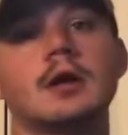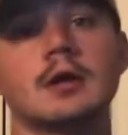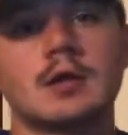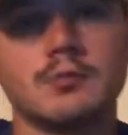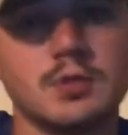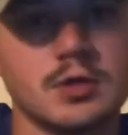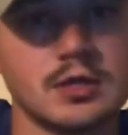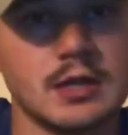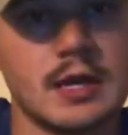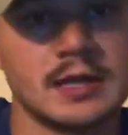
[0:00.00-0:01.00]
in
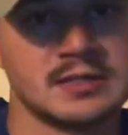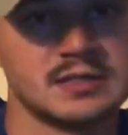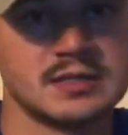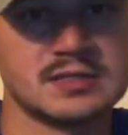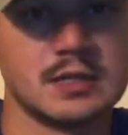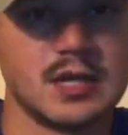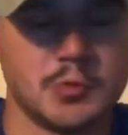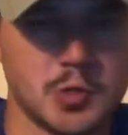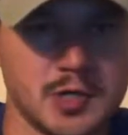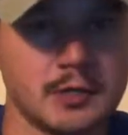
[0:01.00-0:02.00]
communion lines on Sunday
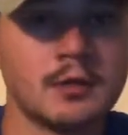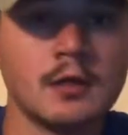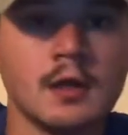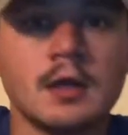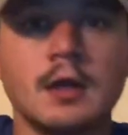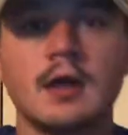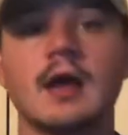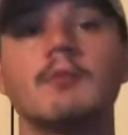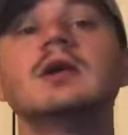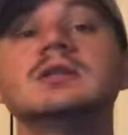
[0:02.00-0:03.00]
morning.
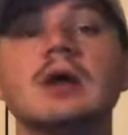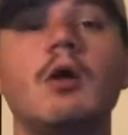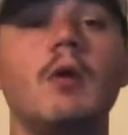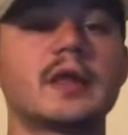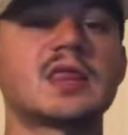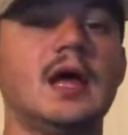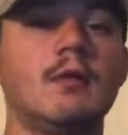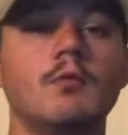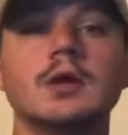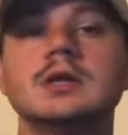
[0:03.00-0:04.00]
And we don't want that.
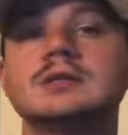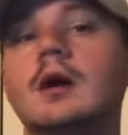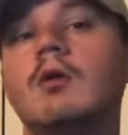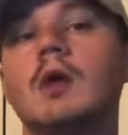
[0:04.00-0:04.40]
We don't